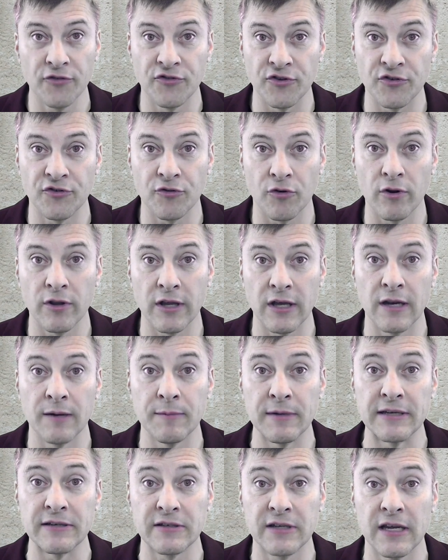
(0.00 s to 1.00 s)
destroy the
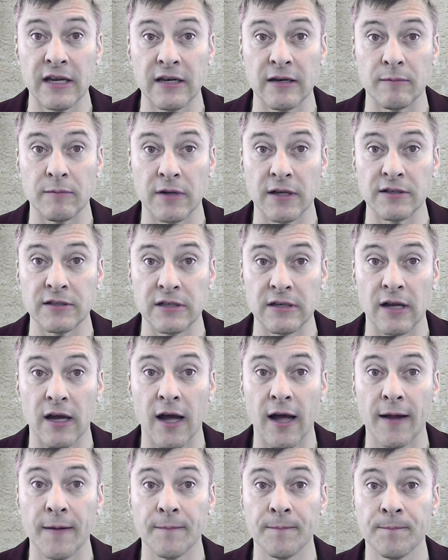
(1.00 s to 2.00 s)
enemy's kingdom, does he
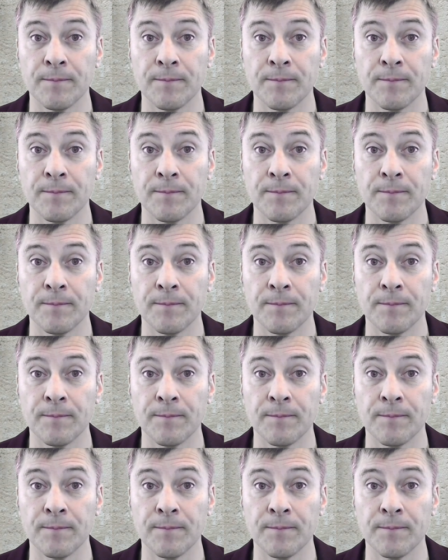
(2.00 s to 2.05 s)
not?